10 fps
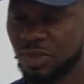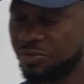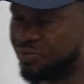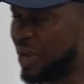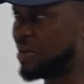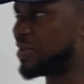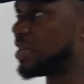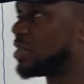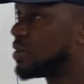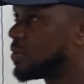
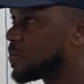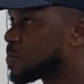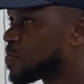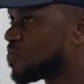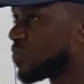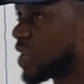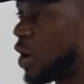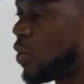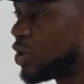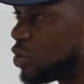Very.
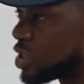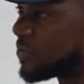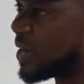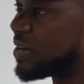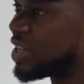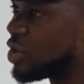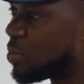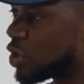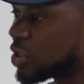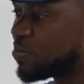And when you use very, you
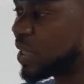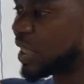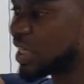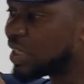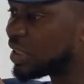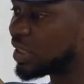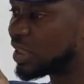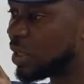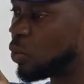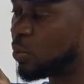must bring in
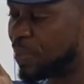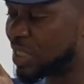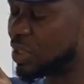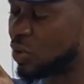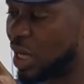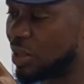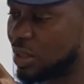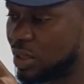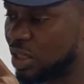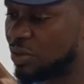the particular
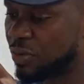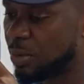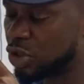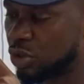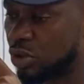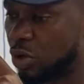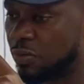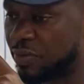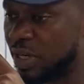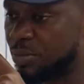information or
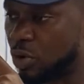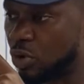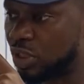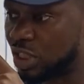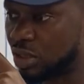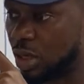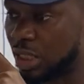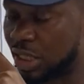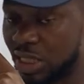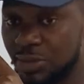verb or
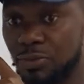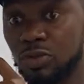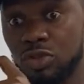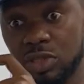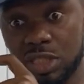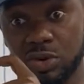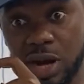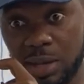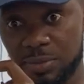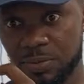adjective you want to describe.